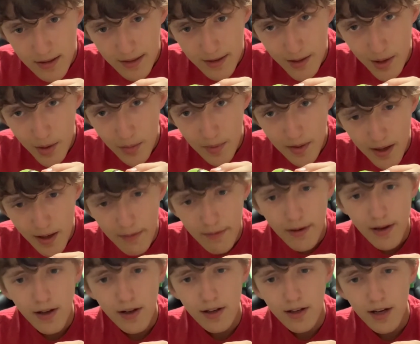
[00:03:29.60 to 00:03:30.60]
throw me out of a
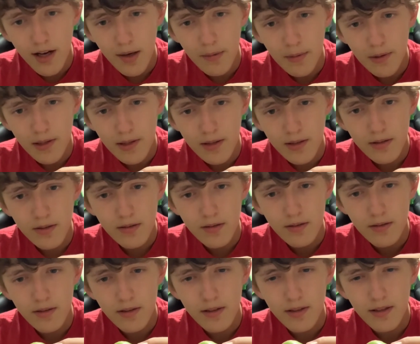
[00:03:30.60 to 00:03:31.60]
helicopter
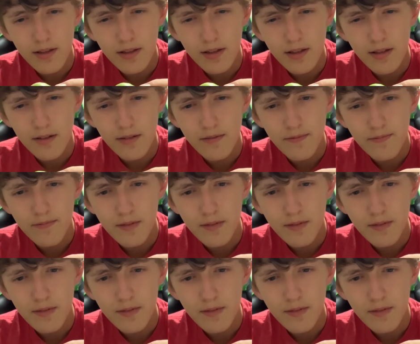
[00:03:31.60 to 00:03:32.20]
into